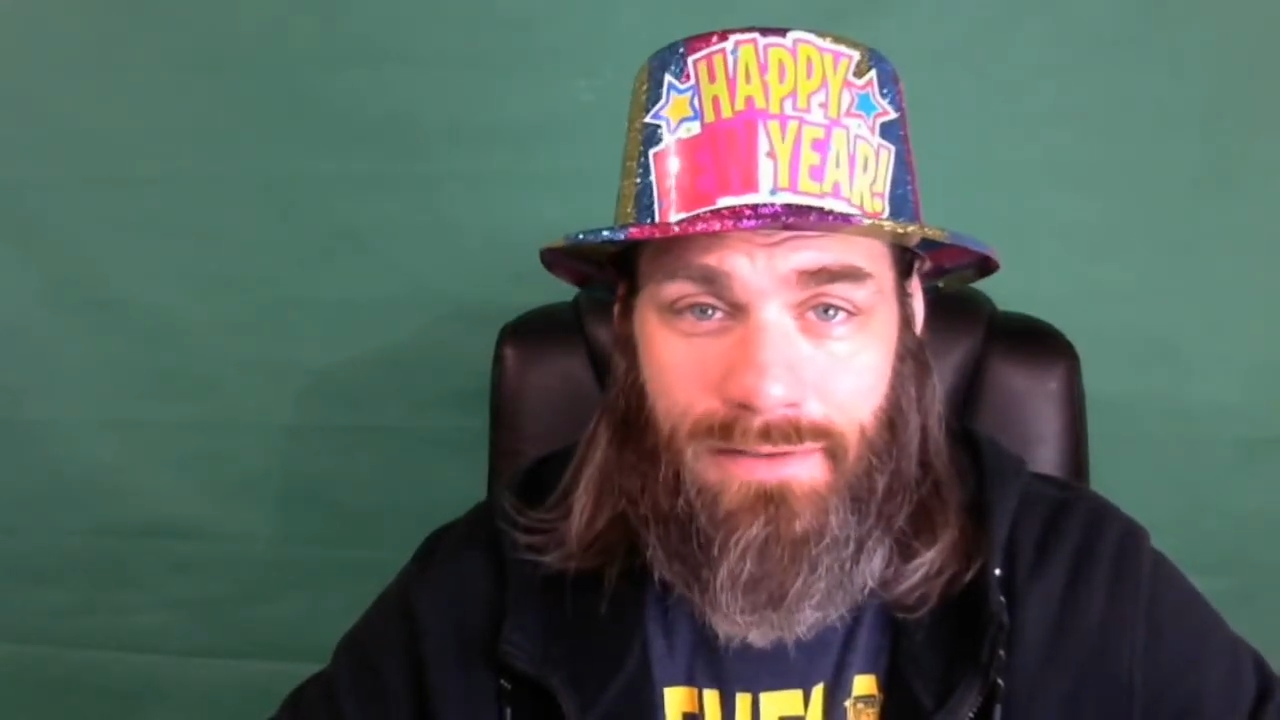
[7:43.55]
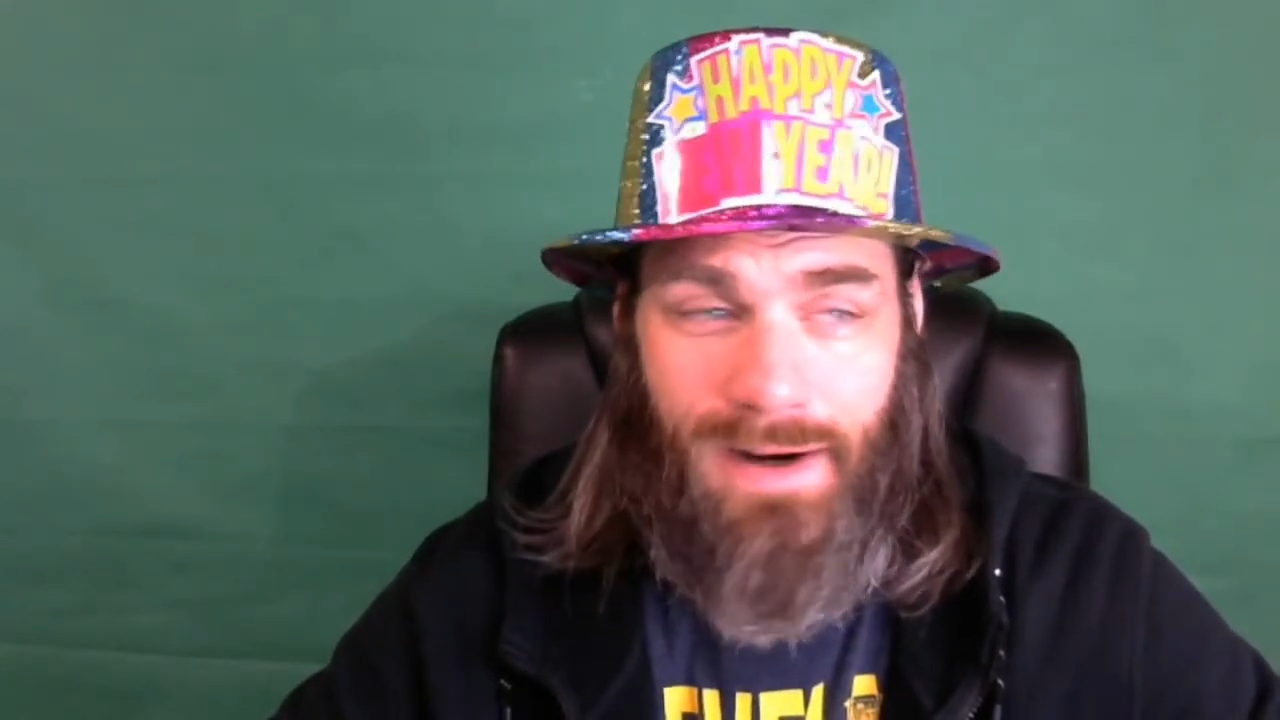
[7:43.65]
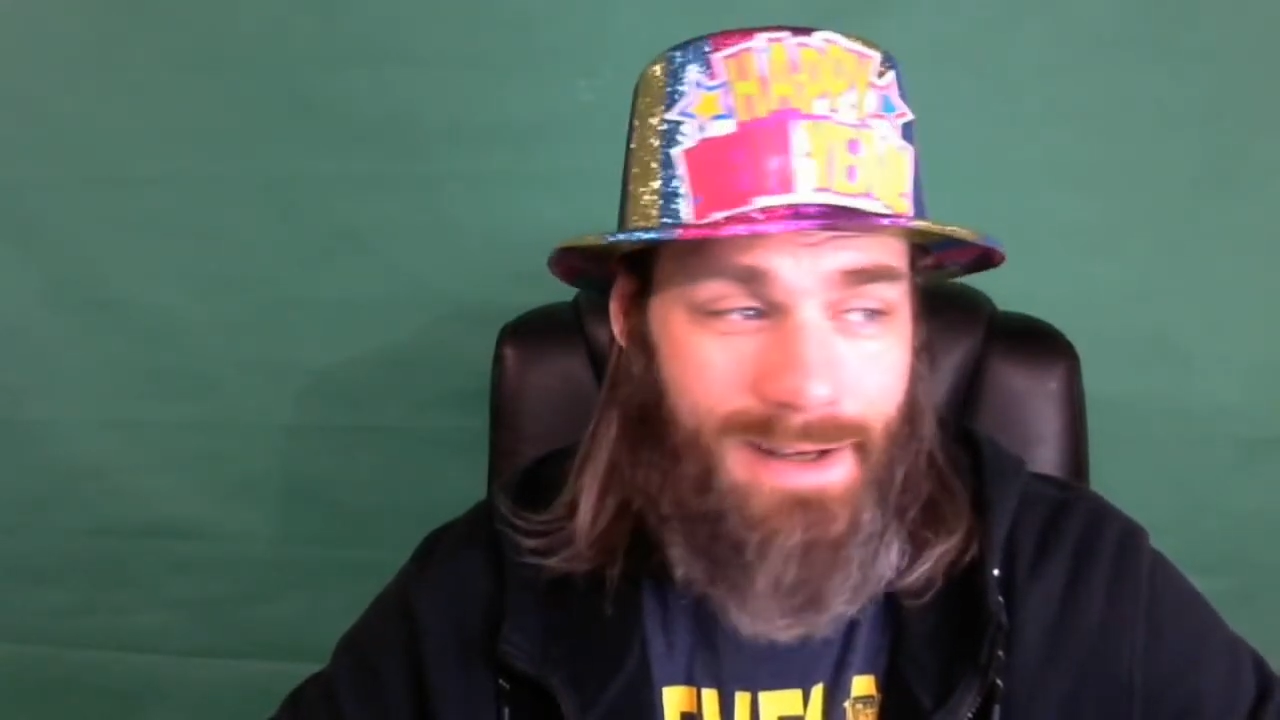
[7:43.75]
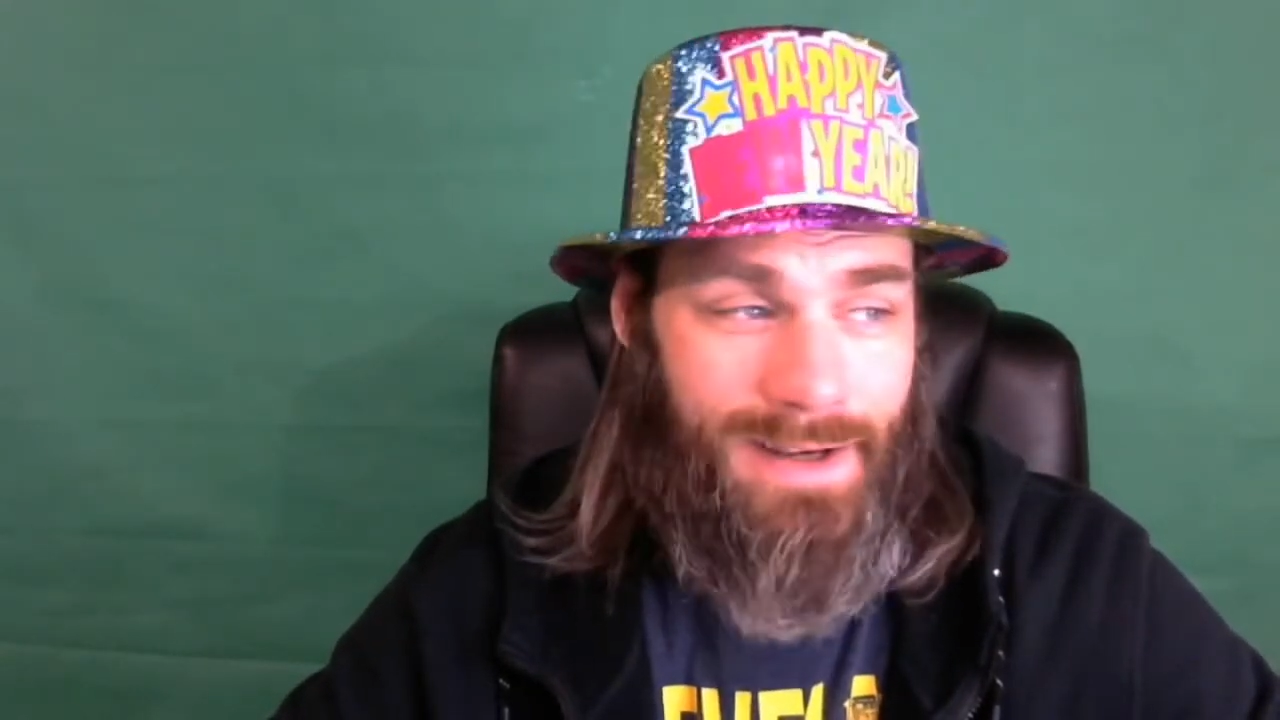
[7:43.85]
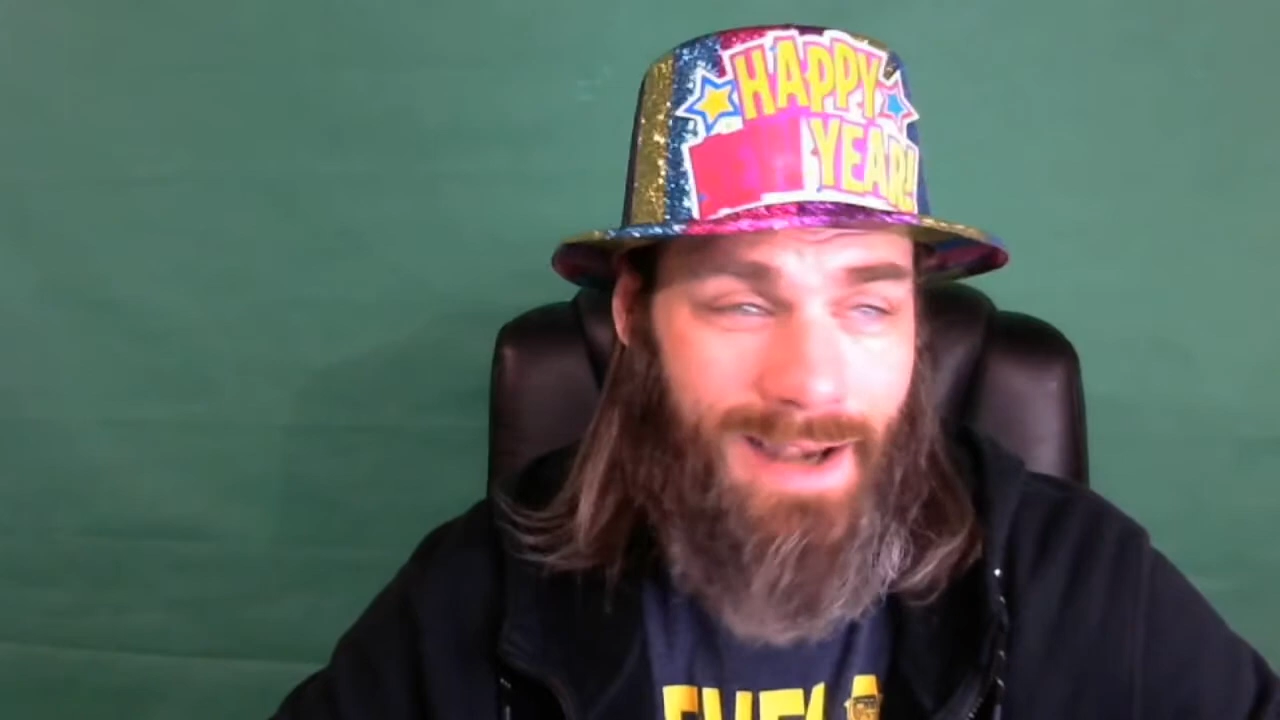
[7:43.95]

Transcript: fucking